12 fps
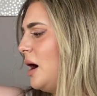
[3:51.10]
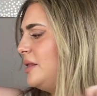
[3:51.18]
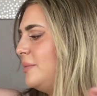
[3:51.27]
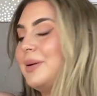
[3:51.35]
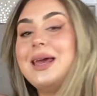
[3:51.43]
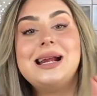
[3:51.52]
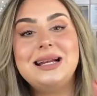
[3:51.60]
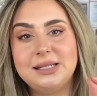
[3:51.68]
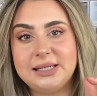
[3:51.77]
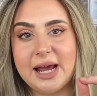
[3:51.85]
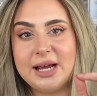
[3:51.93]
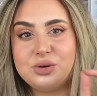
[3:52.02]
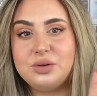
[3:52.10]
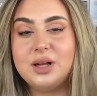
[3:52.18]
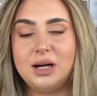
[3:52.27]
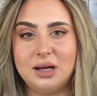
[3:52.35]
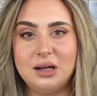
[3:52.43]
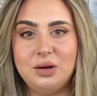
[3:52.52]
at the peely stage, so
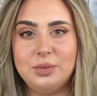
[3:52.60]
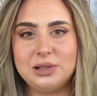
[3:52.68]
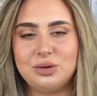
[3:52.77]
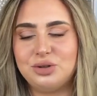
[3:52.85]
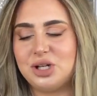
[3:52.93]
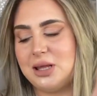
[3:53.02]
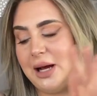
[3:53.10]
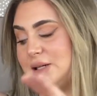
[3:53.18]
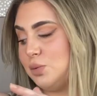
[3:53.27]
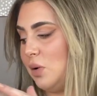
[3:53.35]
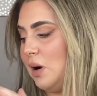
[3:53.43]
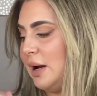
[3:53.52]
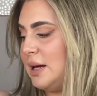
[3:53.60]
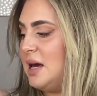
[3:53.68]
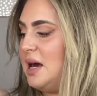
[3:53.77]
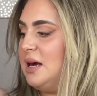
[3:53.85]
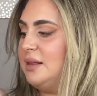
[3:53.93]
they look a little bit dodgy, that is why.